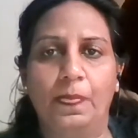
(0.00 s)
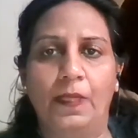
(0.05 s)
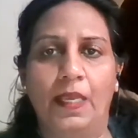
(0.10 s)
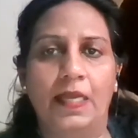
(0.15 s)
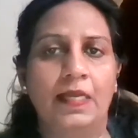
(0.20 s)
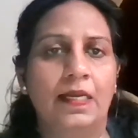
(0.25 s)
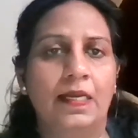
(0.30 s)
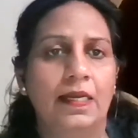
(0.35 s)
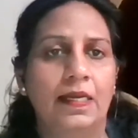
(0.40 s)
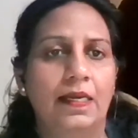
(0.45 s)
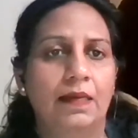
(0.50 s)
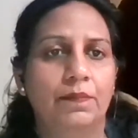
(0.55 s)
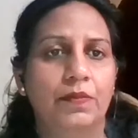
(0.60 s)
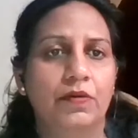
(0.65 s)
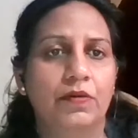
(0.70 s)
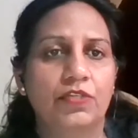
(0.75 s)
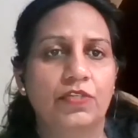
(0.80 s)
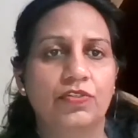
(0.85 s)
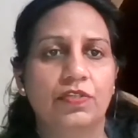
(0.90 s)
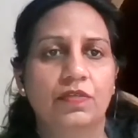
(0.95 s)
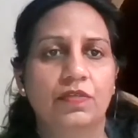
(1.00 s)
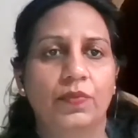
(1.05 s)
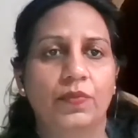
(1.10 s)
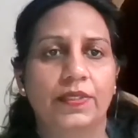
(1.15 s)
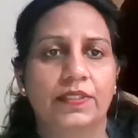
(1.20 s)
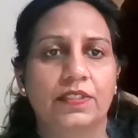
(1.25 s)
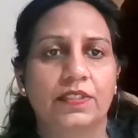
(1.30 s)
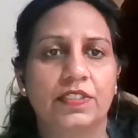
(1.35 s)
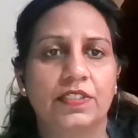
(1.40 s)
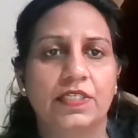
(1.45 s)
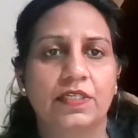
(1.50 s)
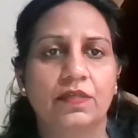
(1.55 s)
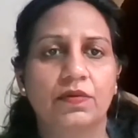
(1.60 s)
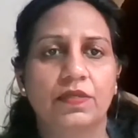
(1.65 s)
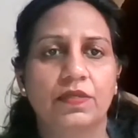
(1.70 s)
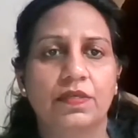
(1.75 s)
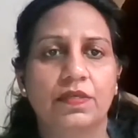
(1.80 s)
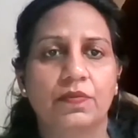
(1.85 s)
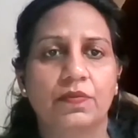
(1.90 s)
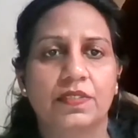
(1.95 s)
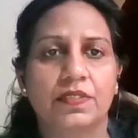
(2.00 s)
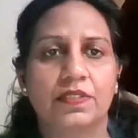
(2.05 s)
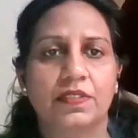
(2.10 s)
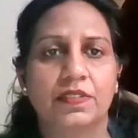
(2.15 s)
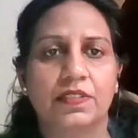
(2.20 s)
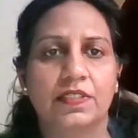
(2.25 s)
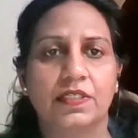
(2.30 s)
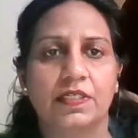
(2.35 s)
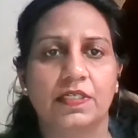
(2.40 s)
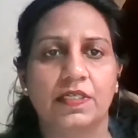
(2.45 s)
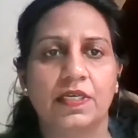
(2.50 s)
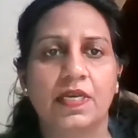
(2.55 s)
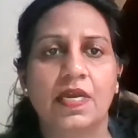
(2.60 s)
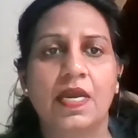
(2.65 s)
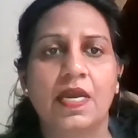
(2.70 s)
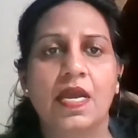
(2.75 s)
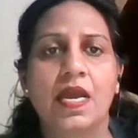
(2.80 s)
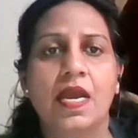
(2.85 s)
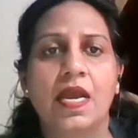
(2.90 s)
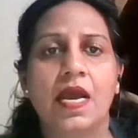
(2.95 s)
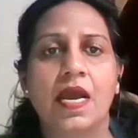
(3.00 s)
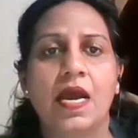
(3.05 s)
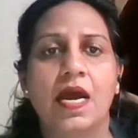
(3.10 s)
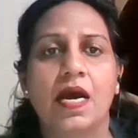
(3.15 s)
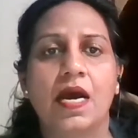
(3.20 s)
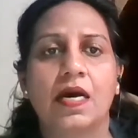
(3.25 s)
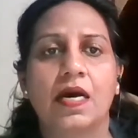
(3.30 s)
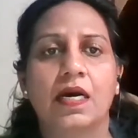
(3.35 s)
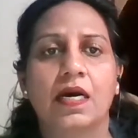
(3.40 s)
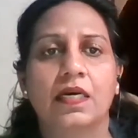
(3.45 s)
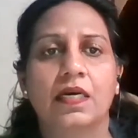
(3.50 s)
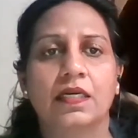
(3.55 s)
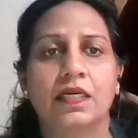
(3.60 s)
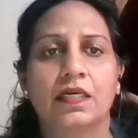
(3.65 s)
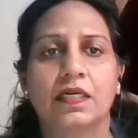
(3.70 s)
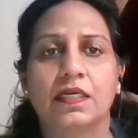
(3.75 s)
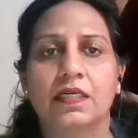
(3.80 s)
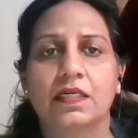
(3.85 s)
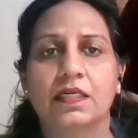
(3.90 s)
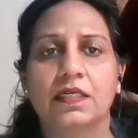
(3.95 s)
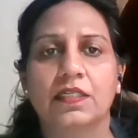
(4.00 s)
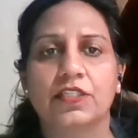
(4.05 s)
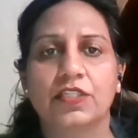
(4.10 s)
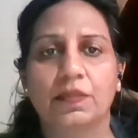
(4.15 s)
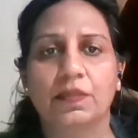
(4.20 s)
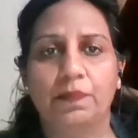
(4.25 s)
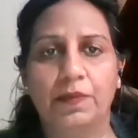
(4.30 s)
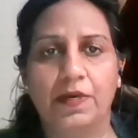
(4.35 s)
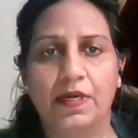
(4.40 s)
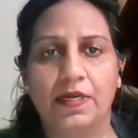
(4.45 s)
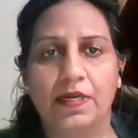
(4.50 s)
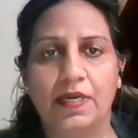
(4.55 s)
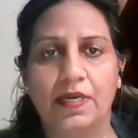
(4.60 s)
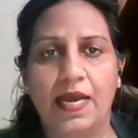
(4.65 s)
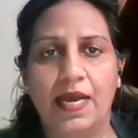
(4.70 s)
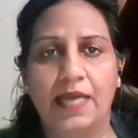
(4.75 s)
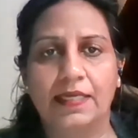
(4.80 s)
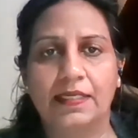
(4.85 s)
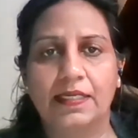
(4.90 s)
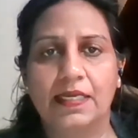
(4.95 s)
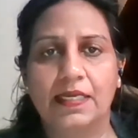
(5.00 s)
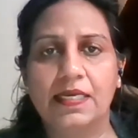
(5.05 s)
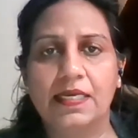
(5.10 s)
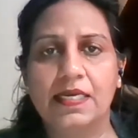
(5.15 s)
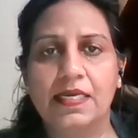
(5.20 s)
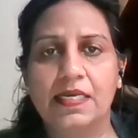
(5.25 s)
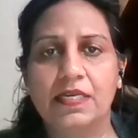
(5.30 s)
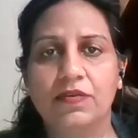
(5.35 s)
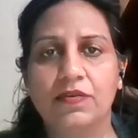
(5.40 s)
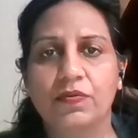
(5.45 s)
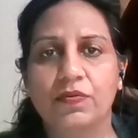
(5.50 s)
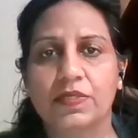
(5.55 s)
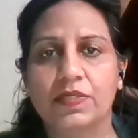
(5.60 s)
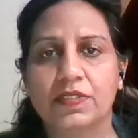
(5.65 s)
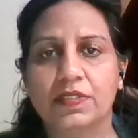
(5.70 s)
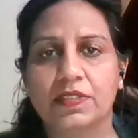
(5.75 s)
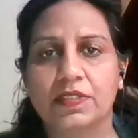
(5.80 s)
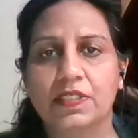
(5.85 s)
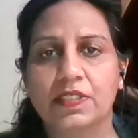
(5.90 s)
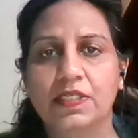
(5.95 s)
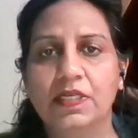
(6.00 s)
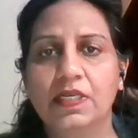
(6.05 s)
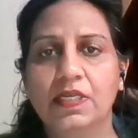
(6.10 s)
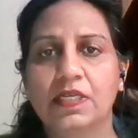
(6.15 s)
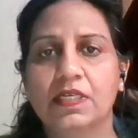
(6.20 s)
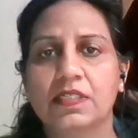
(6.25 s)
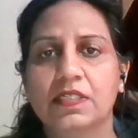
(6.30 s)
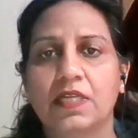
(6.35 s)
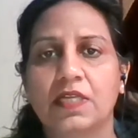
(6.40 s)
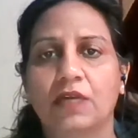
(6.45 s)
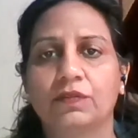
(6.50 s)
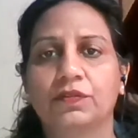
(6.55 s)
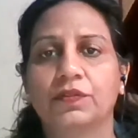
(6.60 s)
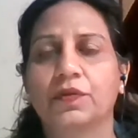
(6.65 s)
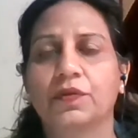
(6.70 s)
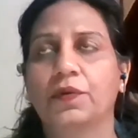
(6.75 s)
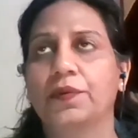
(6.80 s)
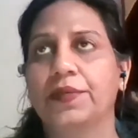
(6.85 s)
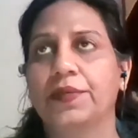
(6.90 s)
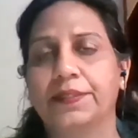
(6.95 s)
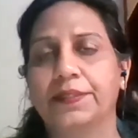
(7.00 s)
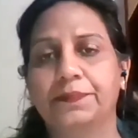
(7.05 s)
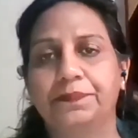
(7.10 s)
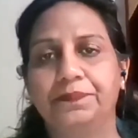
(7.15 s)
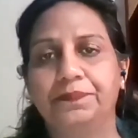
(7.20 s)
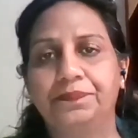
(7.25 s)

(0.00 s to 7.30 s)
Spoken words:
in collaboration with Tiko University, Japan, and Kinghee University, South Korea.